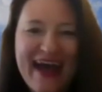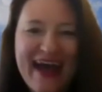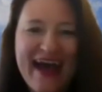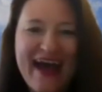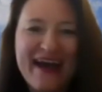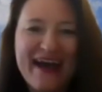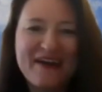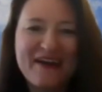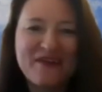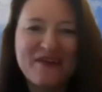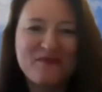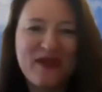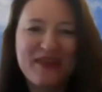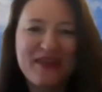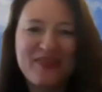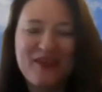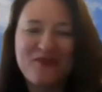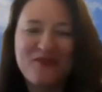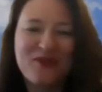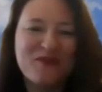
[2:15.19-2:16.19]

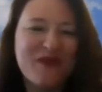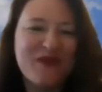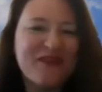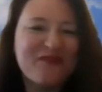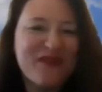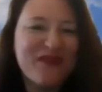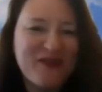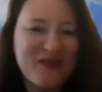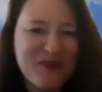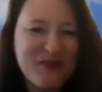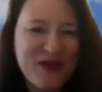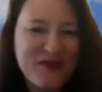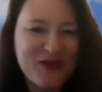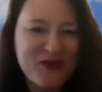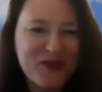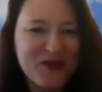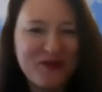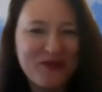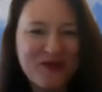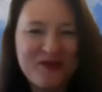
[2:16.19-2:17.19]
I think one of my favorite
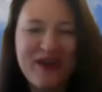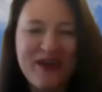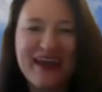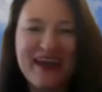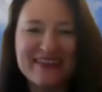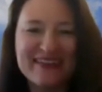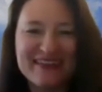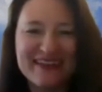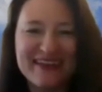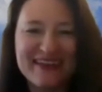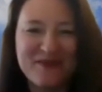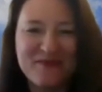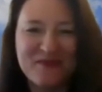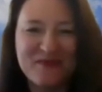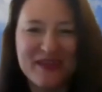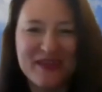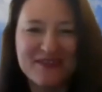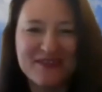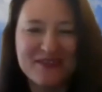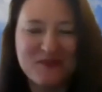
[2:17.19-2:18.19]
people that we've had to
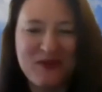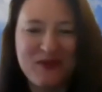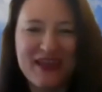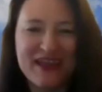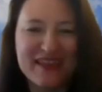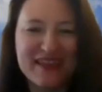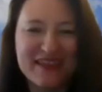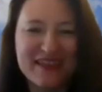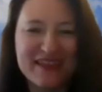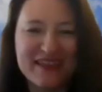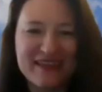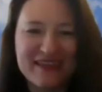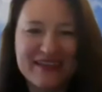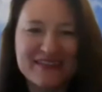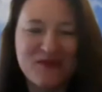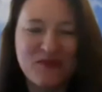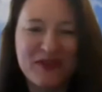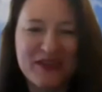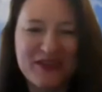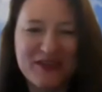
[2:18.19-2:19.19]
come and speak in the last
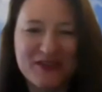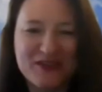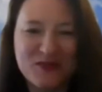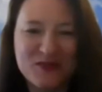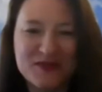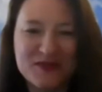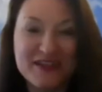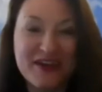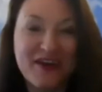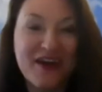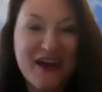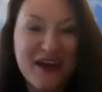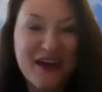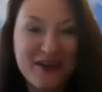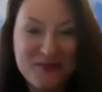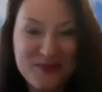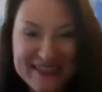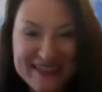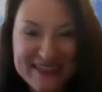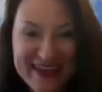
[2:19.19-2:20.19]
couple of years was Sarah
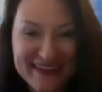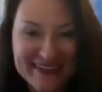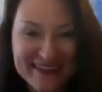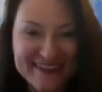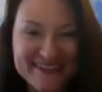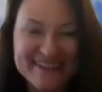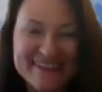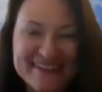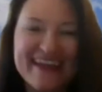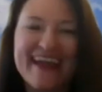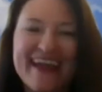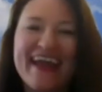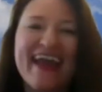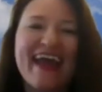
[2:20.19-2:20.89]
Huckabee Sanders.